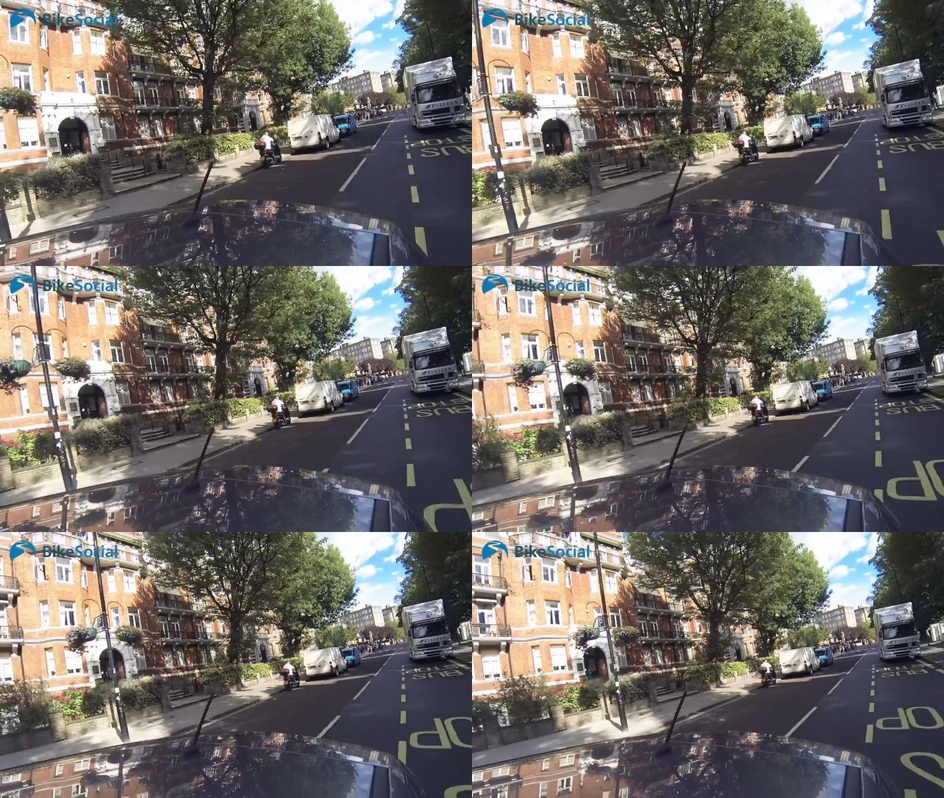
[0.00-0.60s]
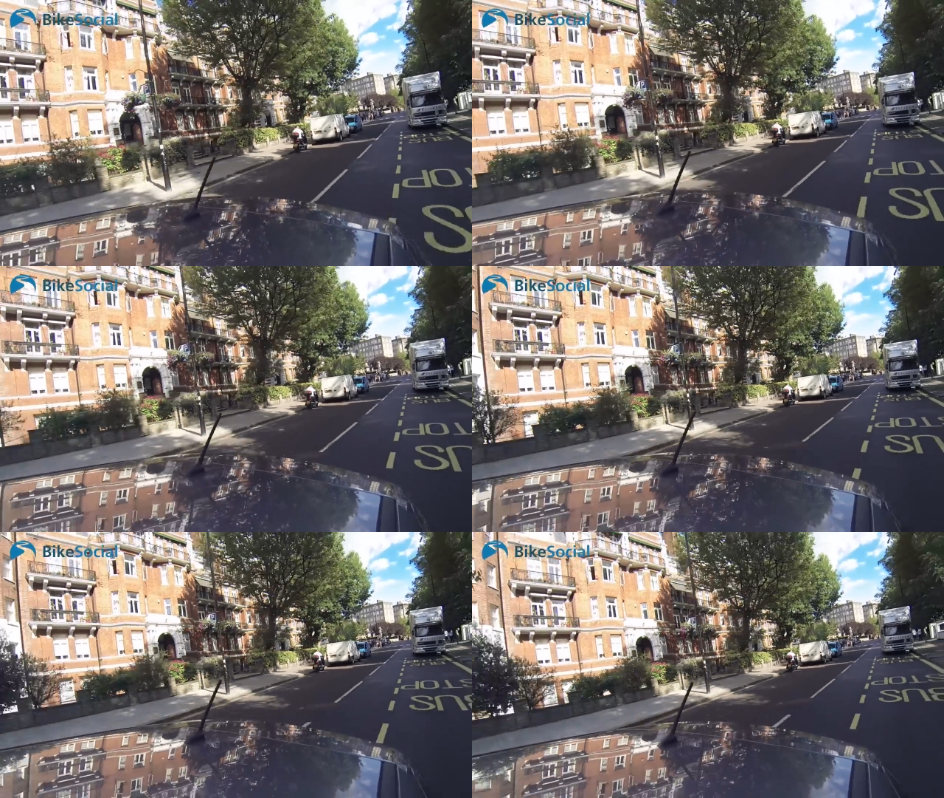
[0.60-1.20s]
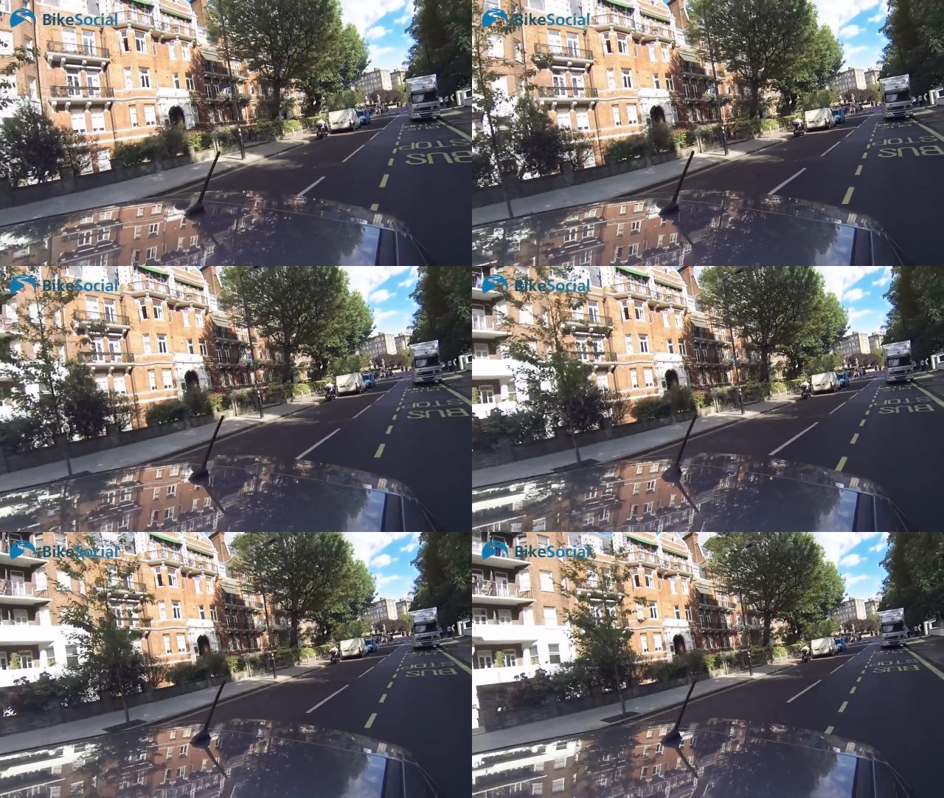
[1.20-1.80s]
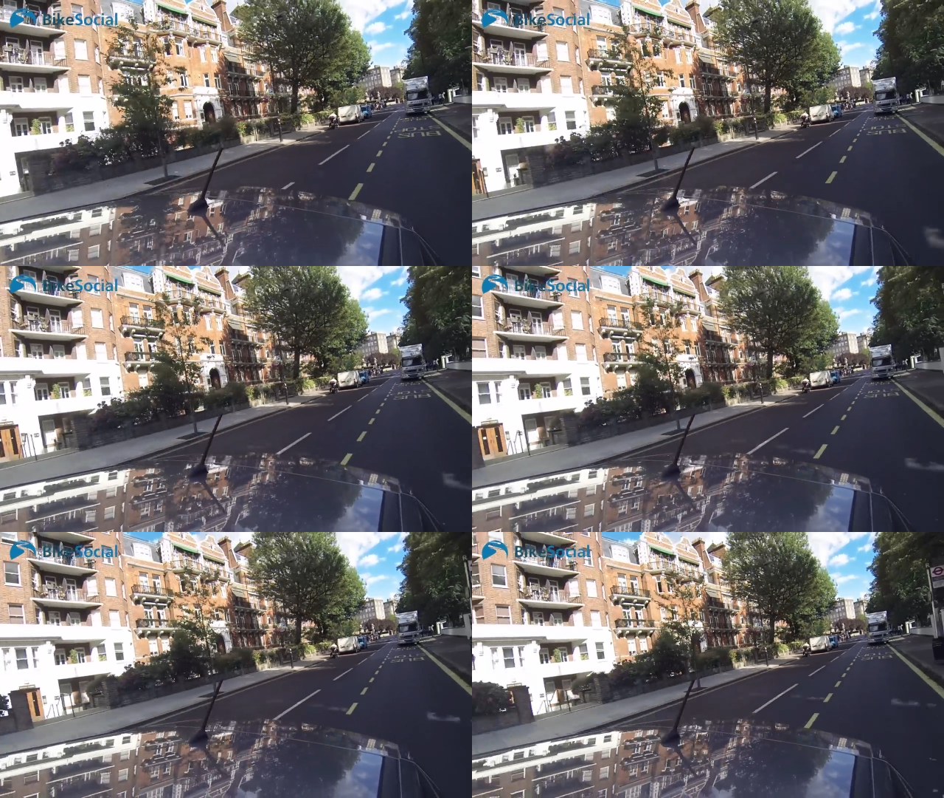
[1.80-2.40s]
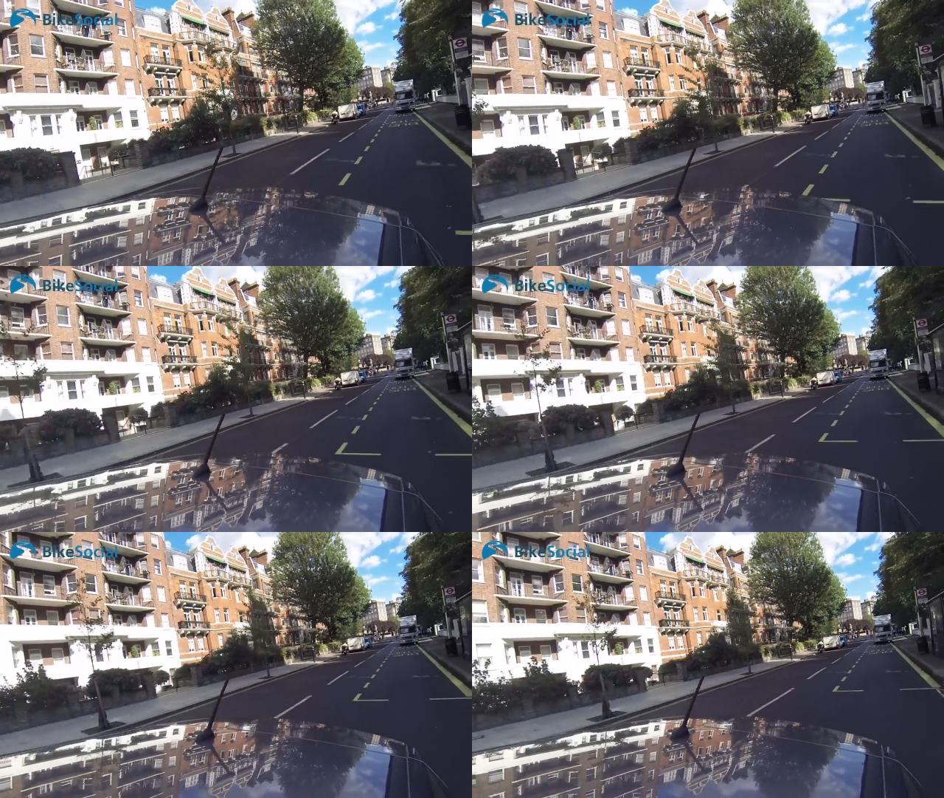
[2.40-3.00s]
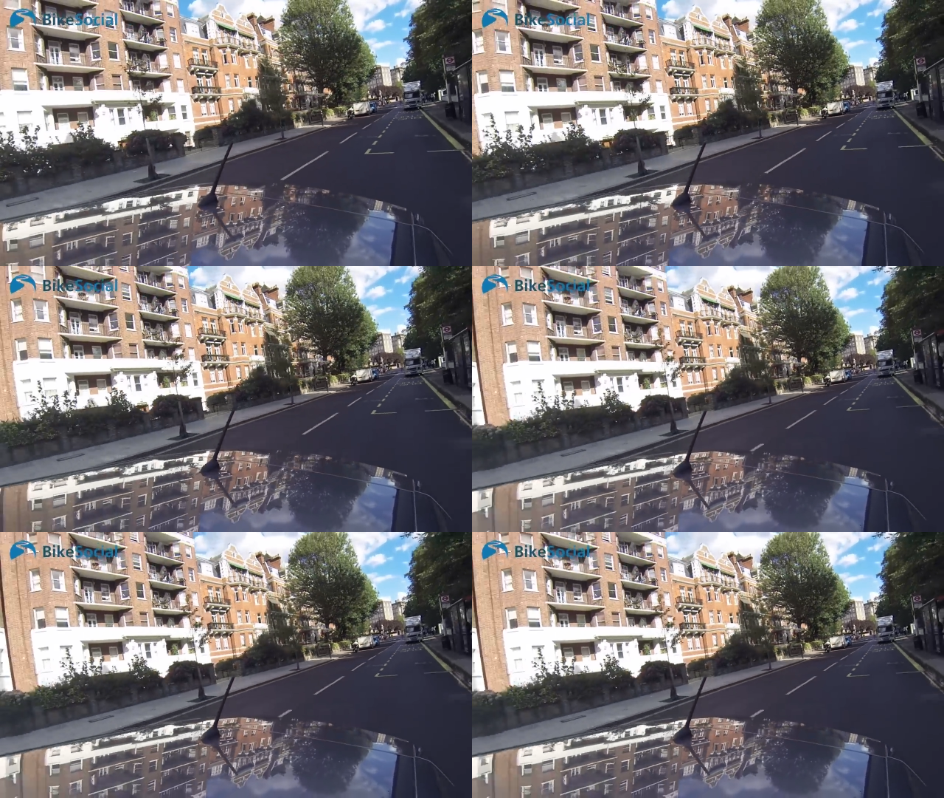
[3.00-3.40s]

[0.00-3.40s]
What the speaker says: (no speaker visible)